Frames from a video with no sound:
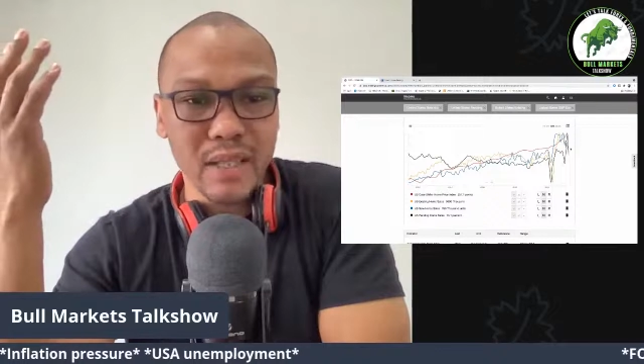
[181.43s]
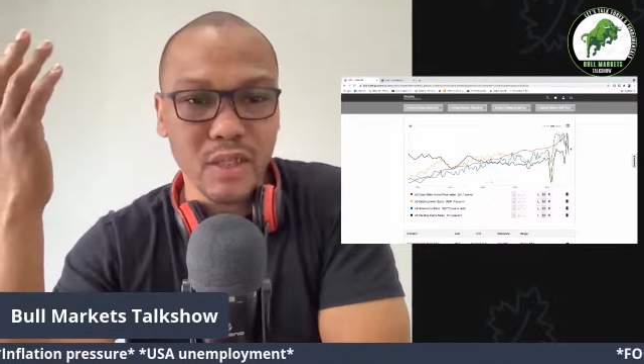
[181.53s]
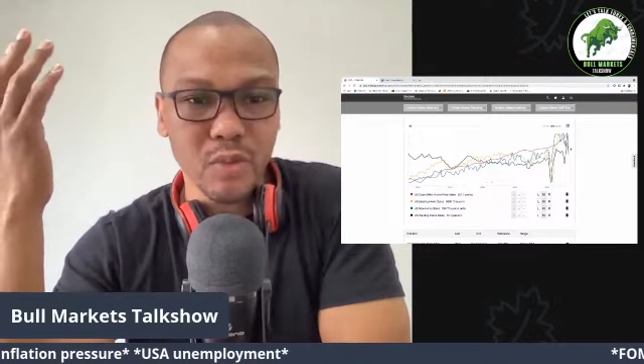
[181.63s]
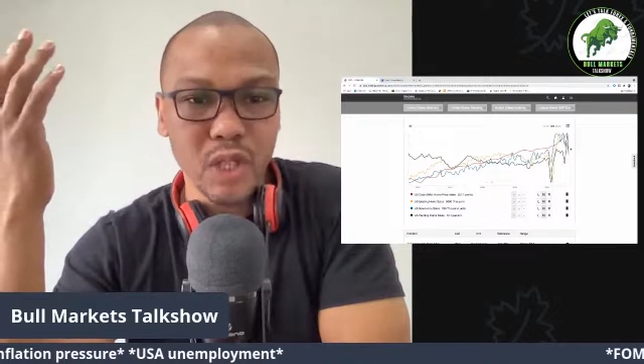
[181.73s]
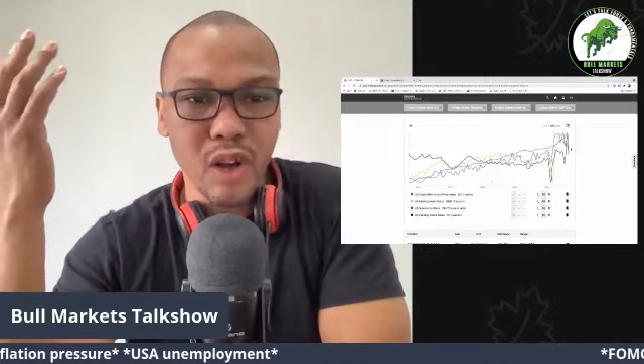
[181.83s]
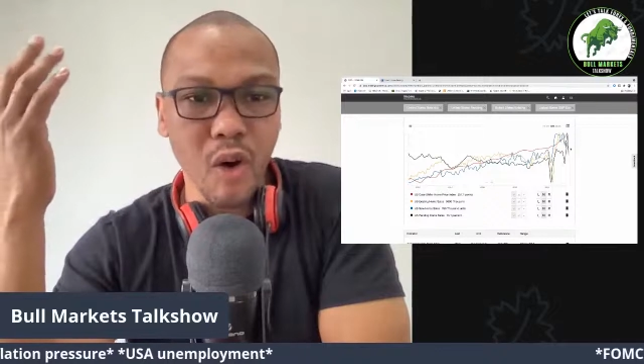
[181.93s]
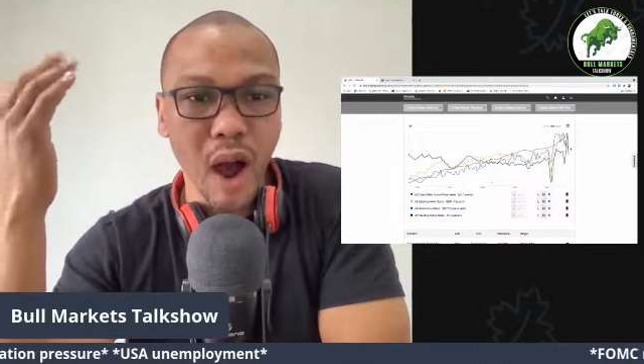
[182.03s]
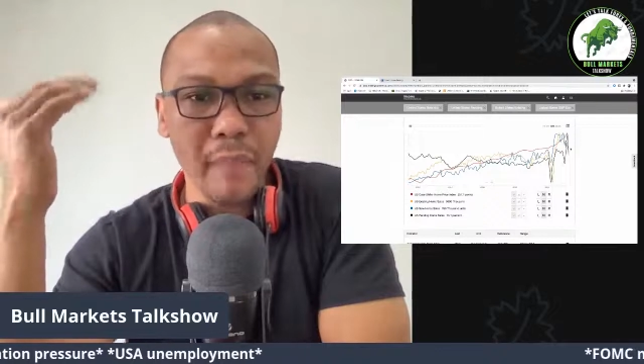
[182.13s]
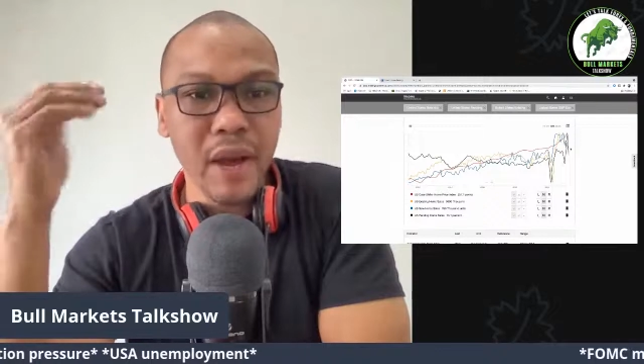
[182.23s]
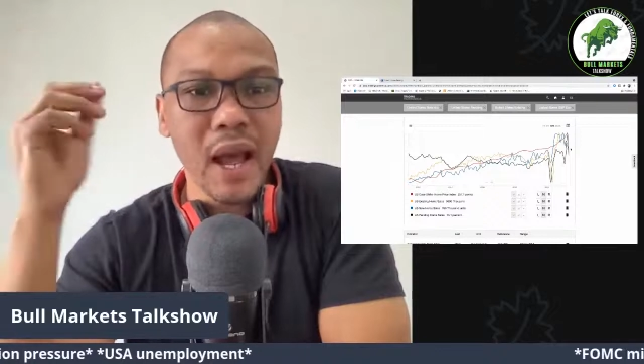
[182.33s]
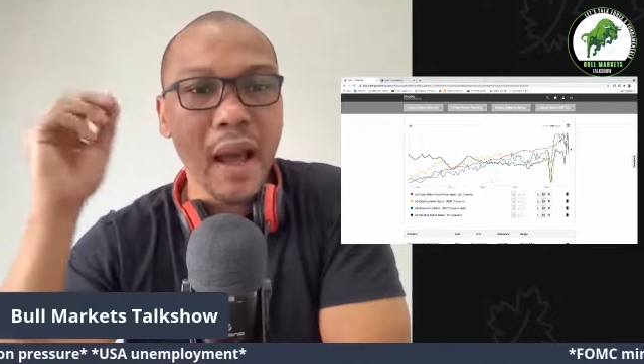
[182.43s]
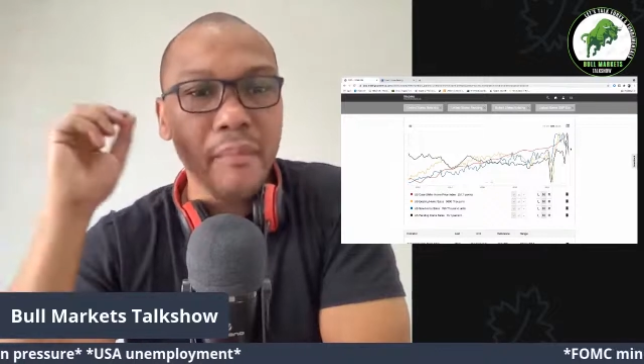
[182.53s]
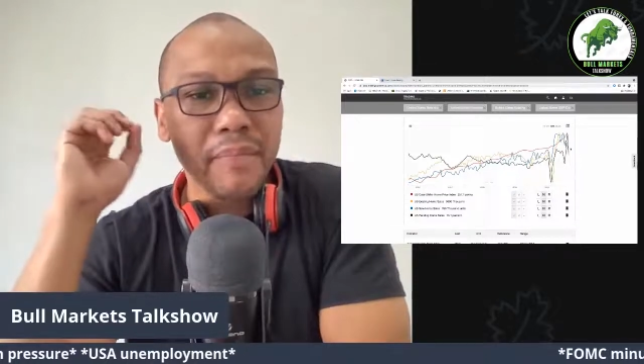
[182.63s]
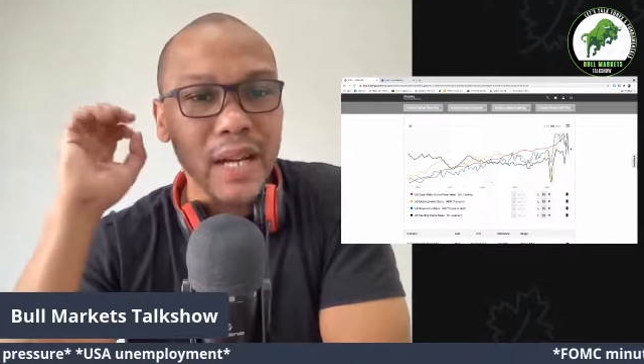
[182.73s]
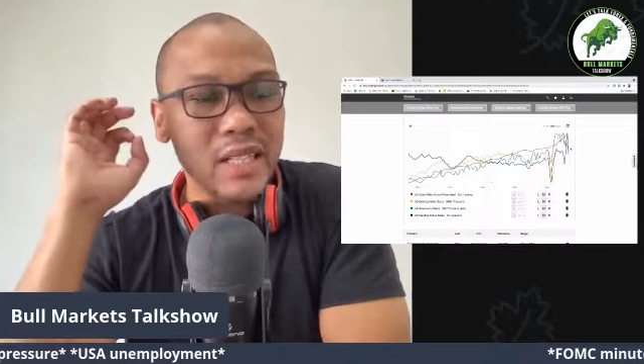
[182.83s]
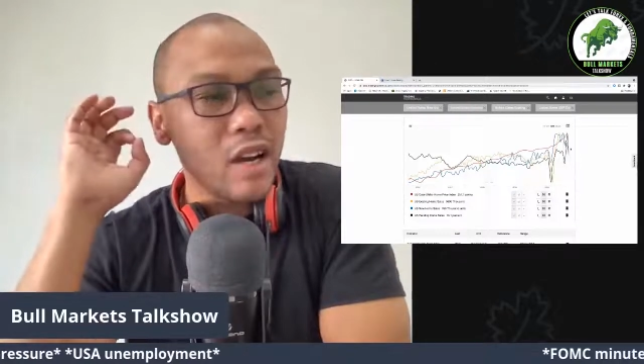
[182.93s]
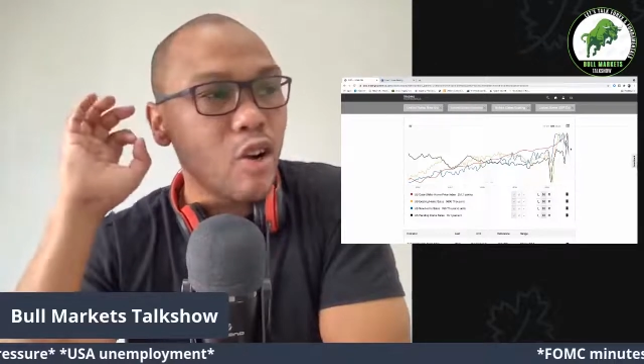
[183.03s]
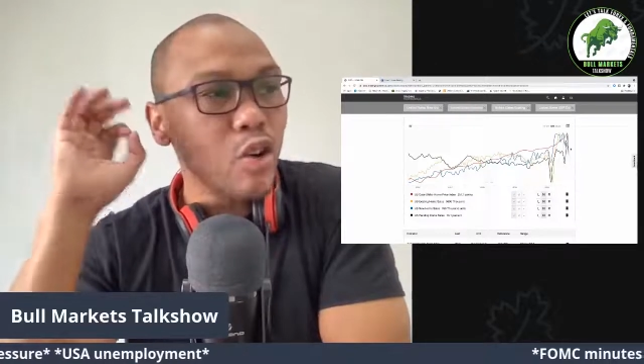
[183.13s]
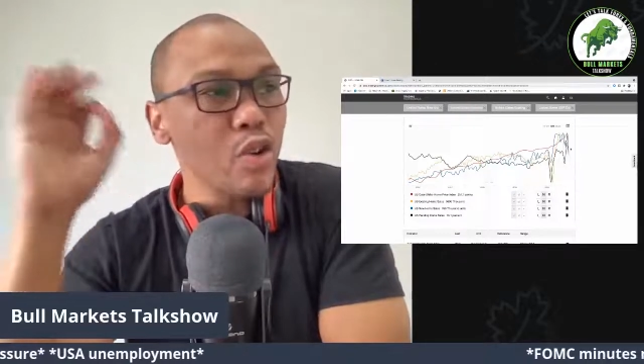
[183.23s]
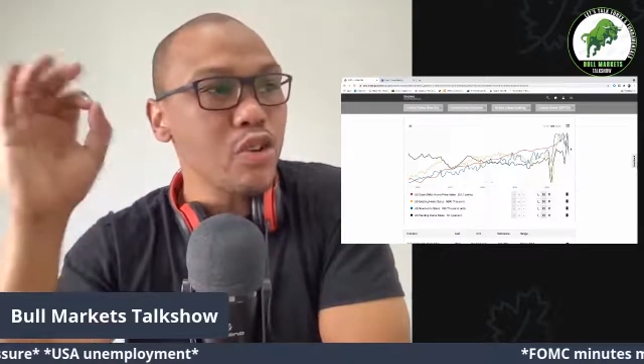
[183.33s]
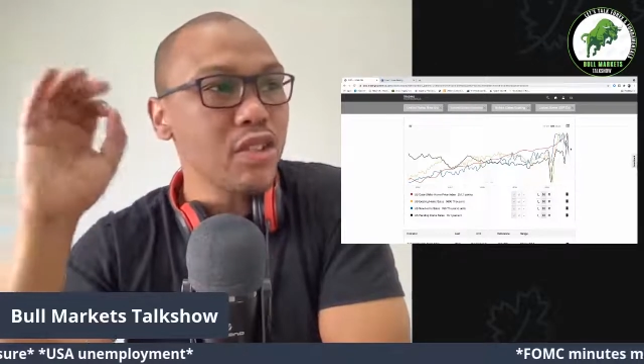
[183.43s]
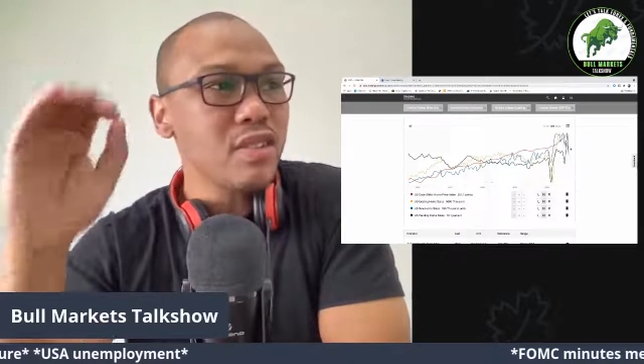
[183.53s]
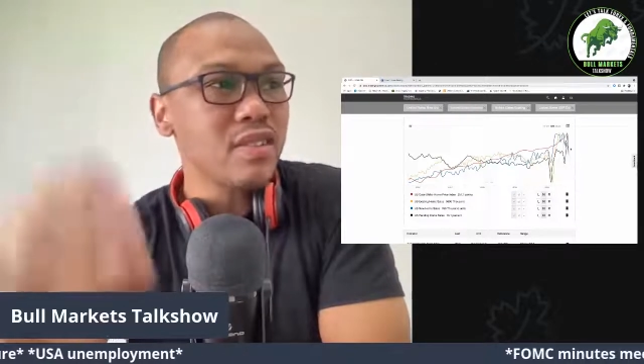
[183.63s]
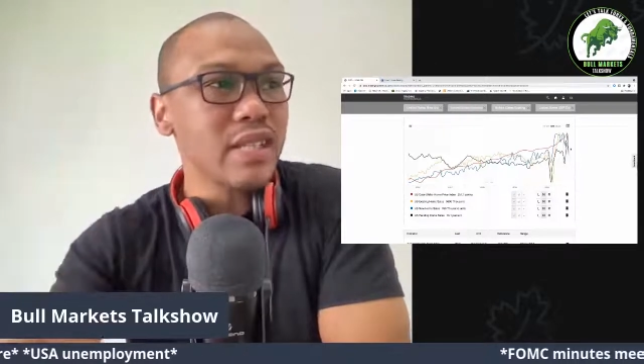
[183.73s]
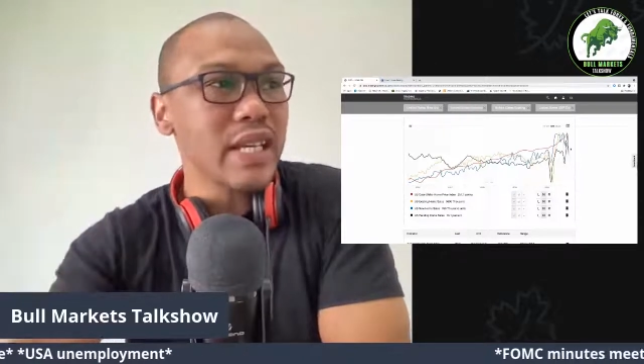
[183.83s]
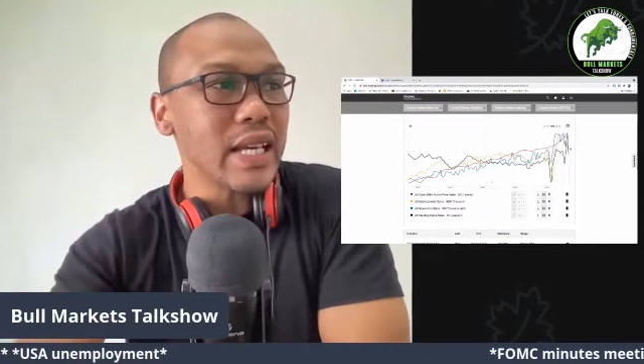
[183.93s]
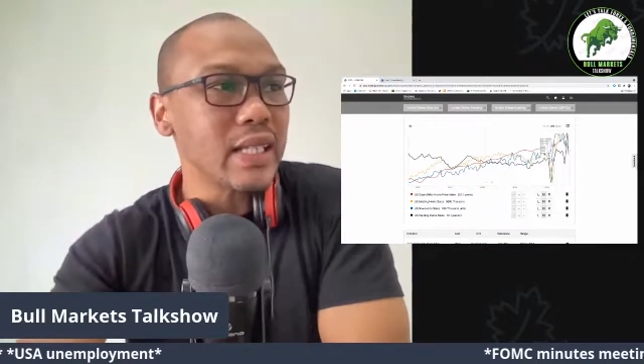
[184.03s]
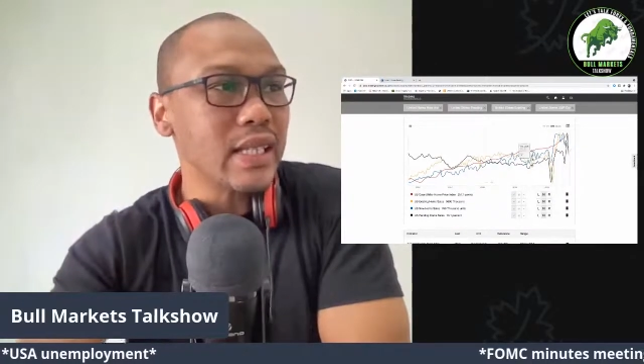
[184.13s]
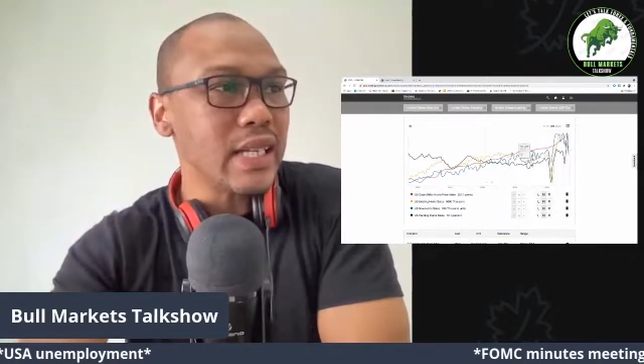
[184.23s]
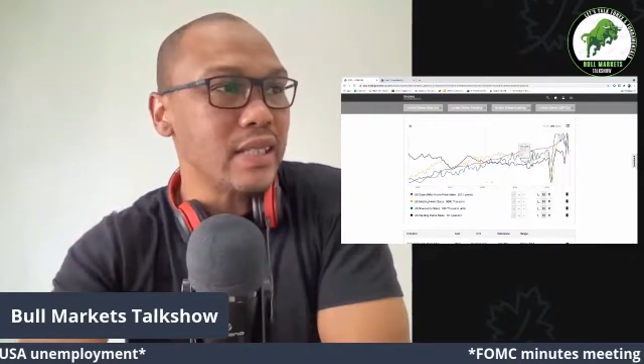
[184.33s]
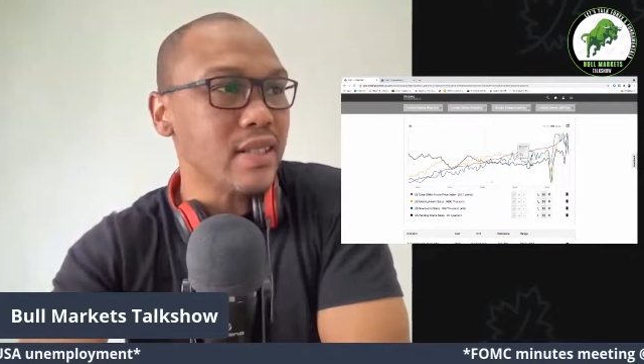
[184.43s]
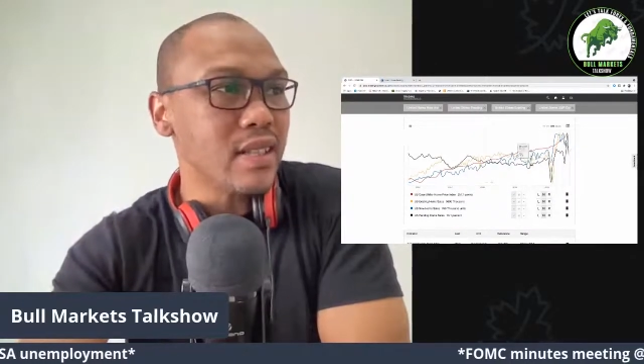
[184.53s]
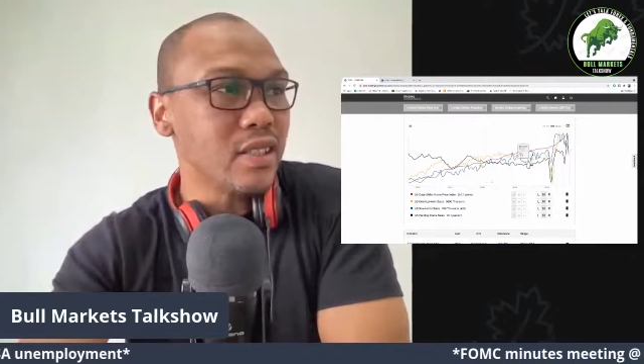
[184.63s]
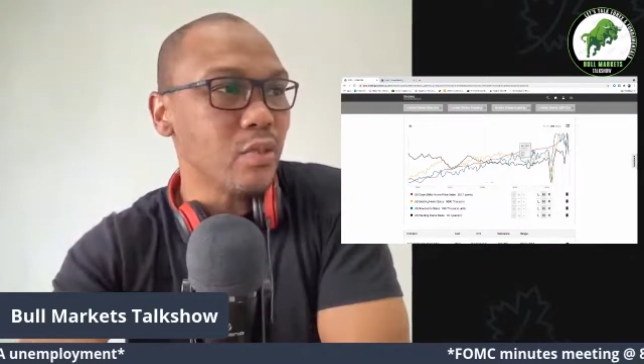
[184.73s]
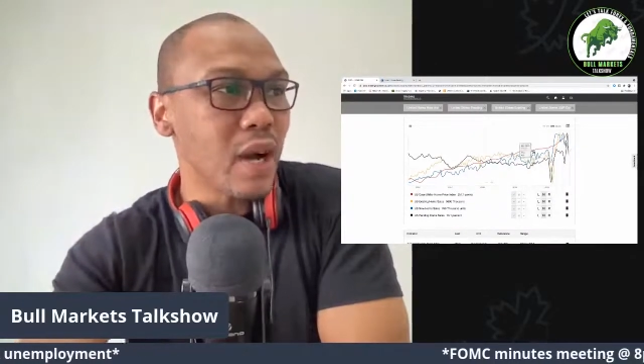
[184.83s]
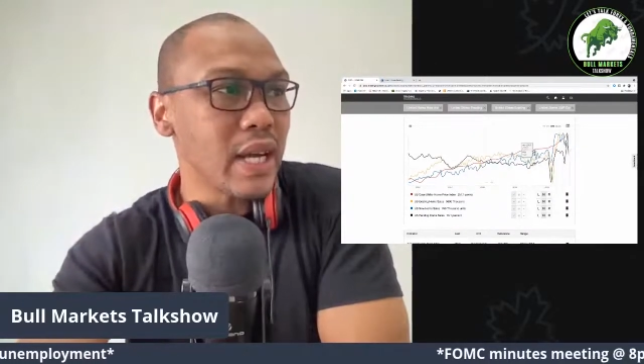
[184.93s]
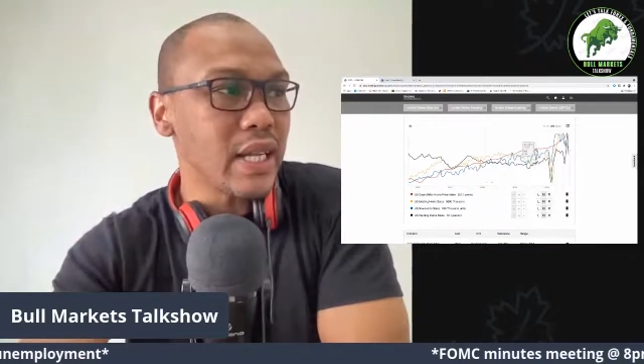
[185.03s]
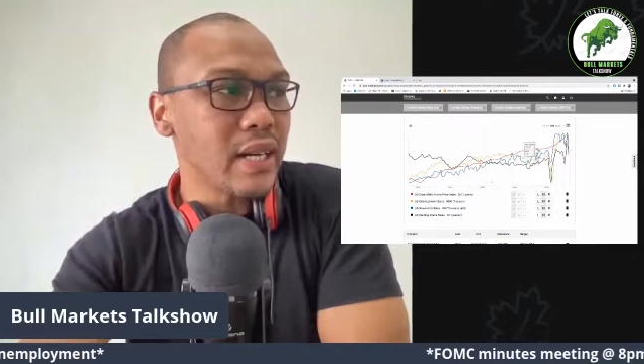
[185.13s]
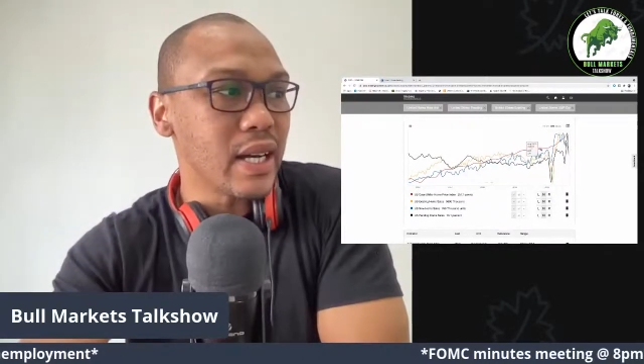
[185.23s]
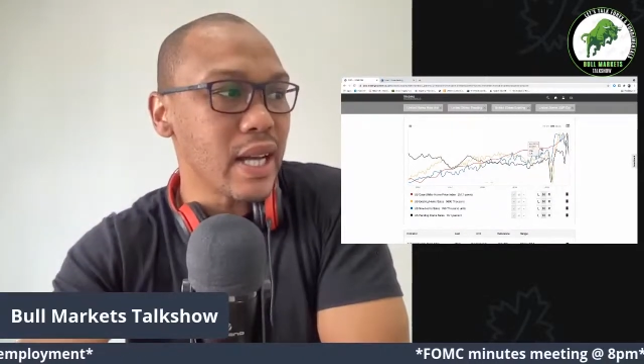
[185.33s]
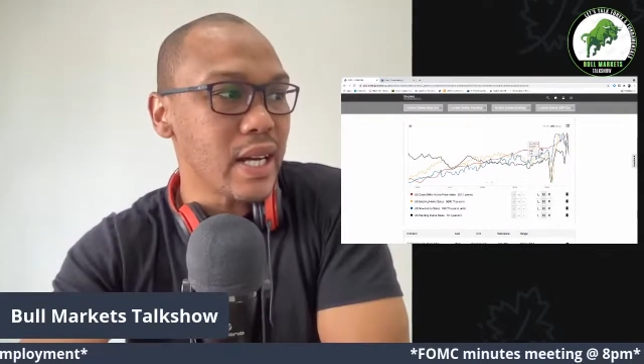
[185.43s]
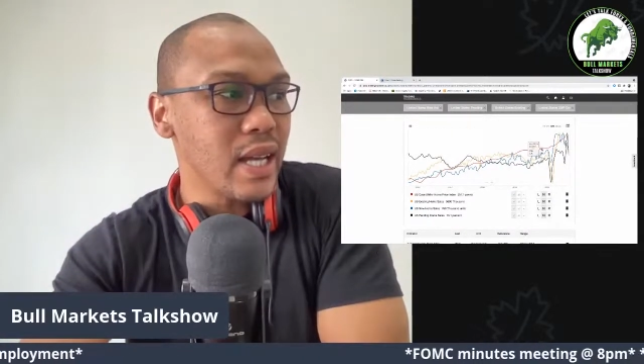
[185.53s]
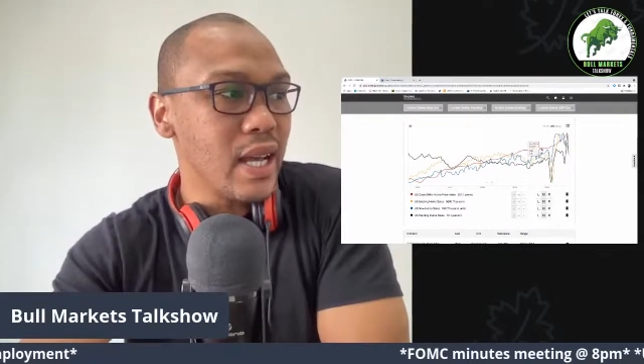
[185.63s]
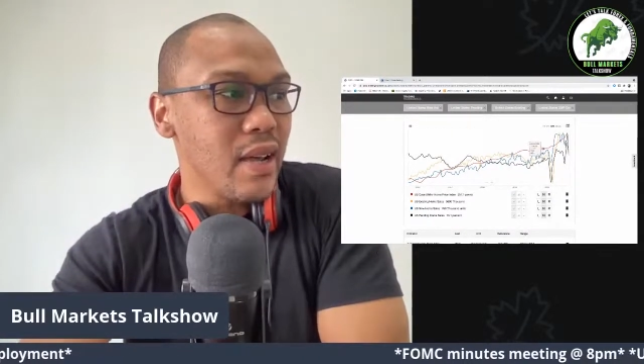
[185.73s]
prices would go up. But the crucial thing is this one in red.